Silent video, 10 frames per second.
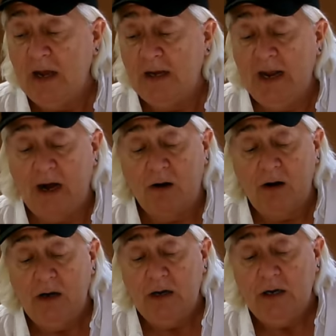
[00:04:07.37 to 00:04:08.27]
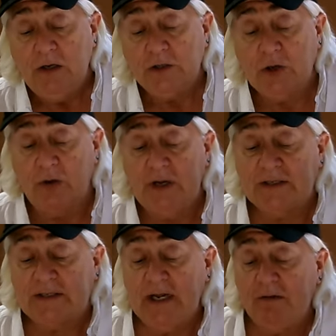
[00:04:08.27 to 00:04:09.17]
Now, so
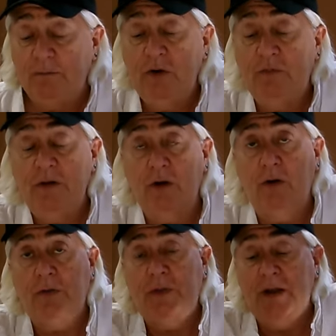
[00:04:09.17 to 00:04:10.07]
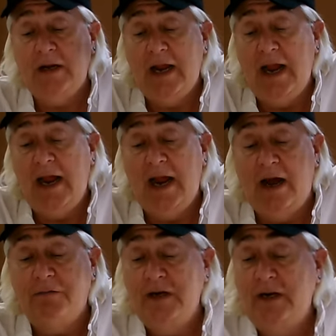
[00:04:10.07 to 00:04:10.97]
instead of moving the whole thing
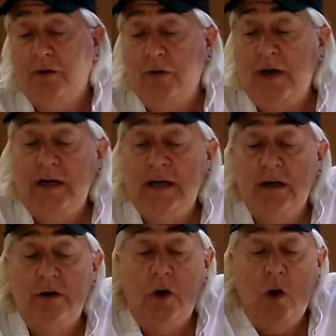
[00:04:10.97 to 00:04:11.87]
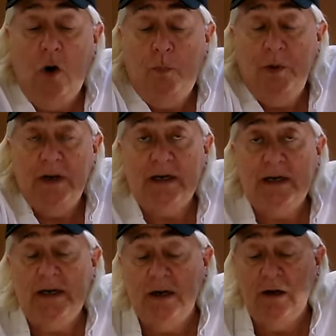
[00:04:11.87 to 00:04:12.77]
aft and creating an opening
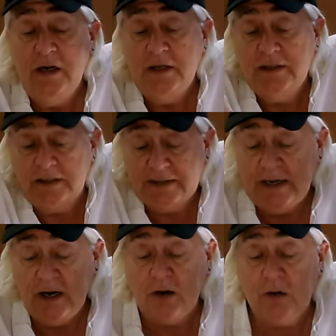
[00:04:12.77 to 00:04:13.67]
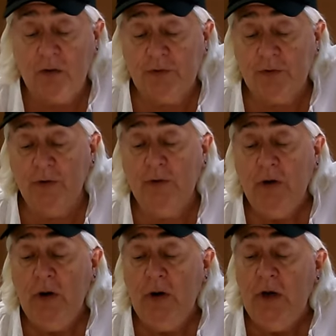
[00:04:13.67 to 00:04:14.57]
here to let the air go through,
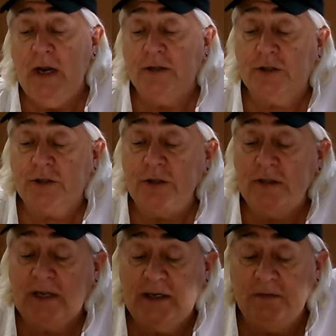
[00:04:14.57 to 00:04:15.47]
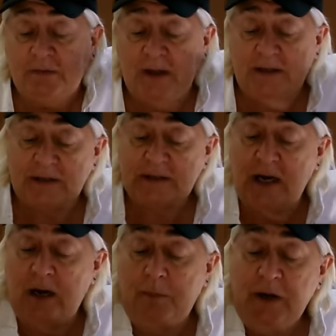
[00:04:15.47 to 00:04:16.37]
as soon as I deflect this
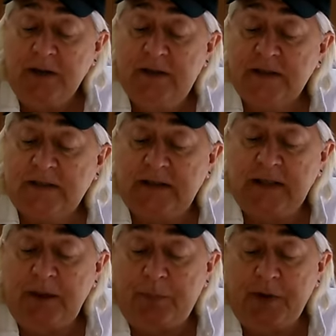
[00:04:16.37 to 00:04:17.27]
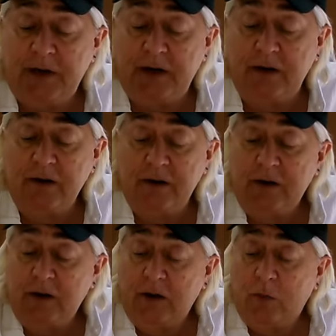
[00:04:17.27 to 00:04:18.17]
up, this lip here,
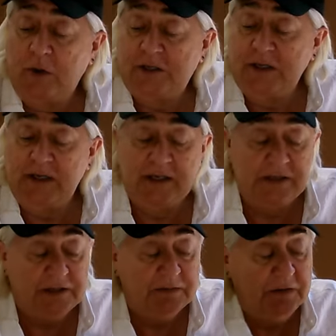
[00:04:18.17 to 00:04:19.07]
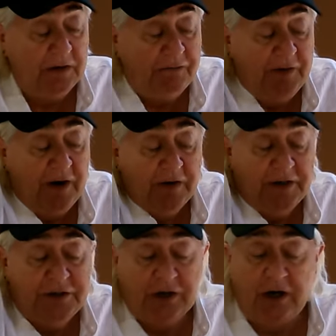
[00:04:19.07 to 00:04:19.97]
which is a
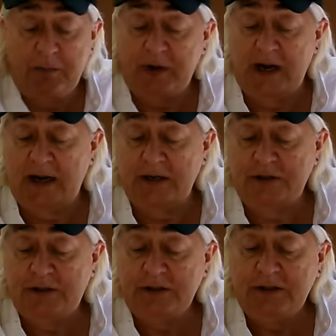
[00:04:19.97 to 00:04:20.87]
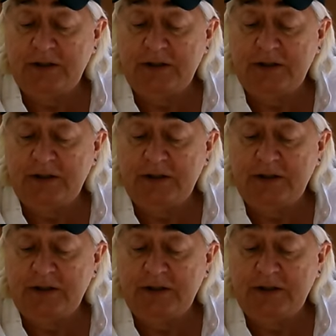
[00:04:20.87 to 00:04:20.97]
fairly sharp edge,